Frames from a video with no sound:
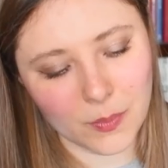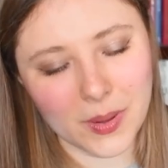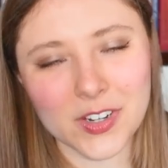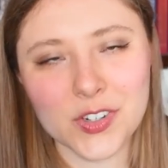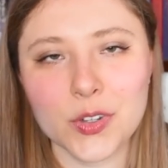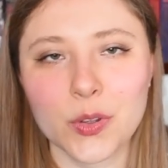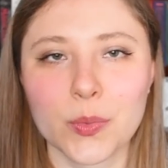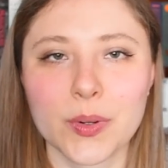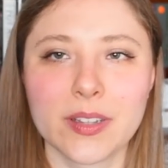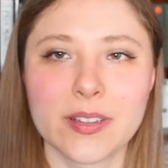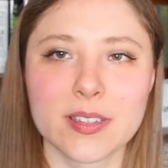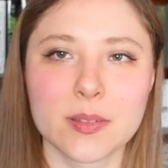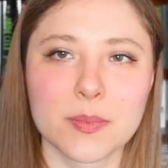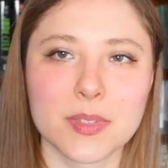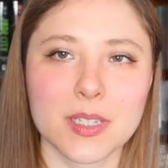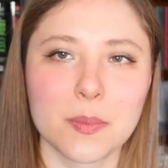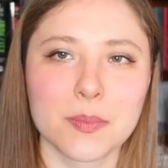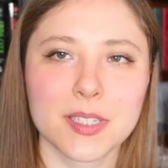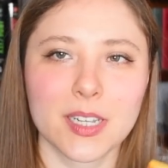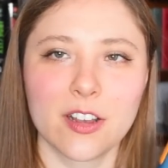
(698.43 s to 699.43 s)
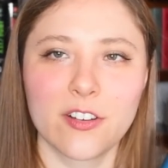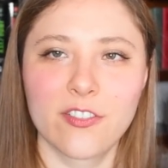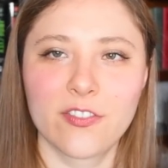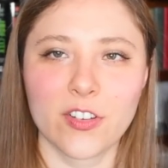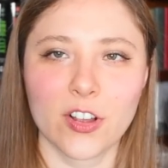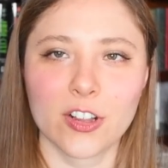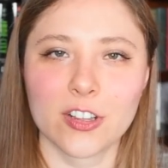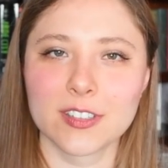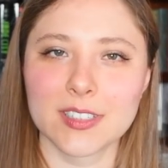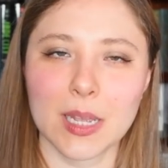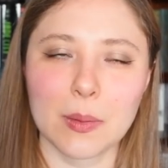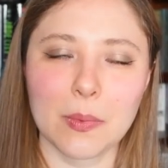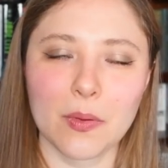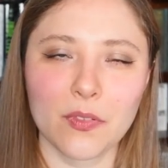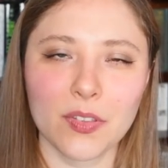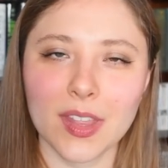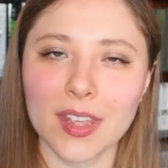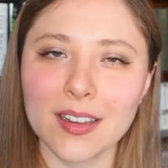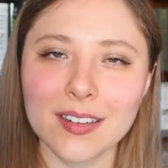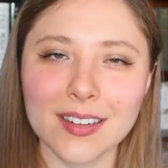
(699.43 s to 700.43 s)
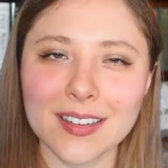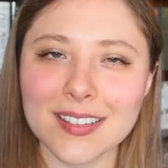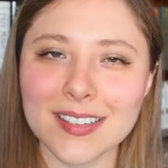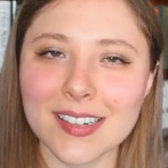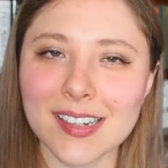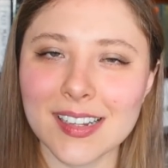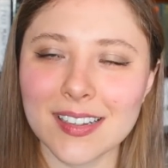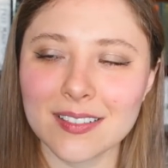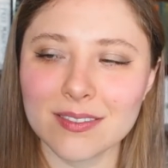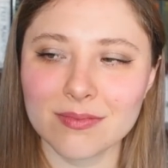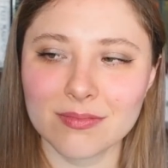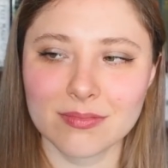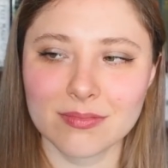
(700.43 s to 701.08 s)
Magical realism seems like a fall type of thing, doesn't it?